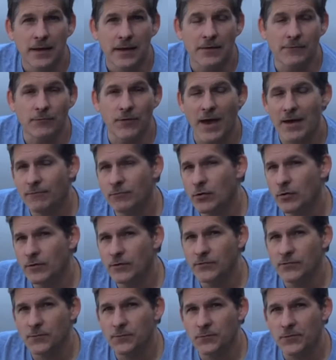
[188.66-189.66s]
If you haven't
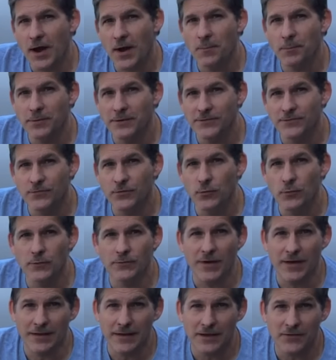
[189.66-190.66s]
already subscribed, please do.
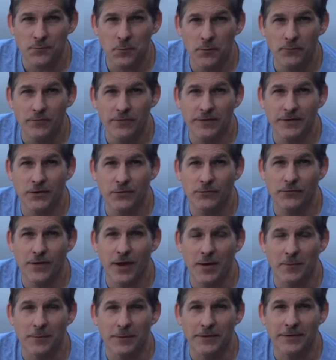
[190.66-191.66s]
We've got lots more videos
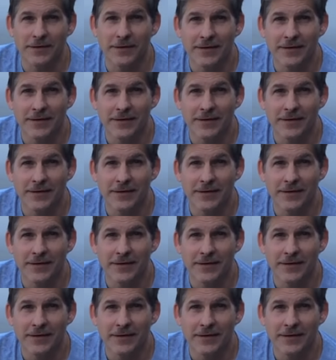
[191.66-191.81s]
coming.